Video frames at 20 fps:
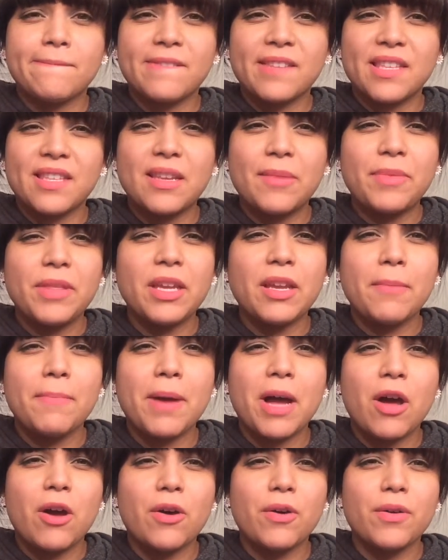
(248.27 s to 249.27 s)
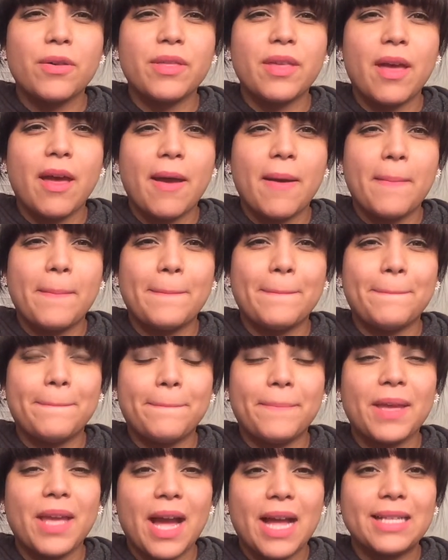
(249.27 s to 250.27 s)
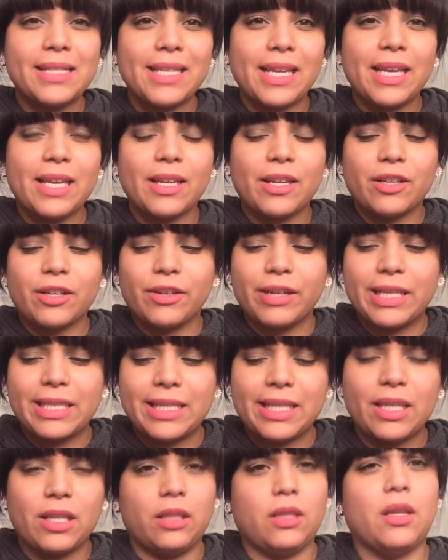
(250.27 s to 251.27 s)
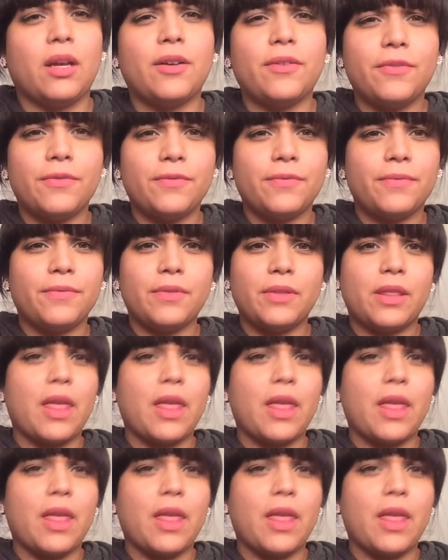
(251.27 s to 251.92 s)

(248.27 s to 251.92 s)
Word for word: something about that Beyonce "Crazy in Love"